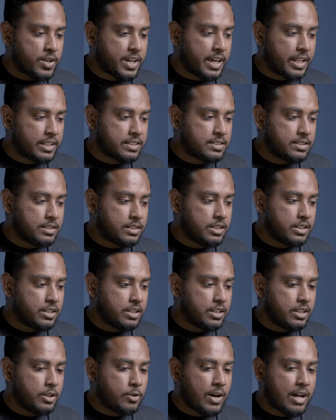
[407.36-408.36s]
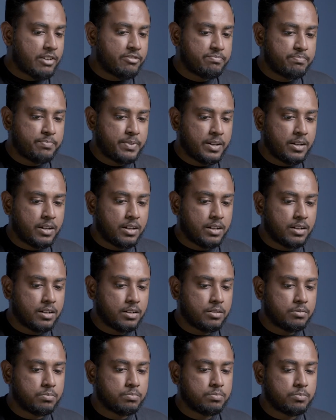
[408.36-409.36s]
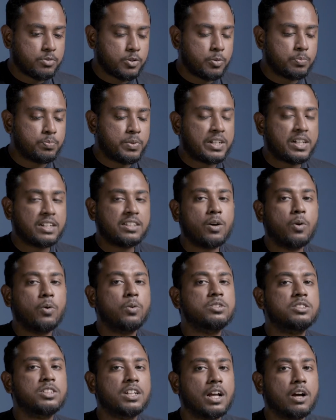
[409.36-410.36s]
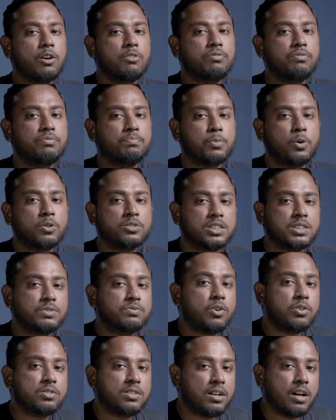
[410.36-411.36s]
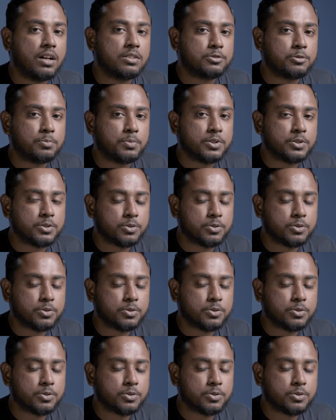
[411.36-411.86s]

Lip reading: again, you have completed the whole checkout process for the customer.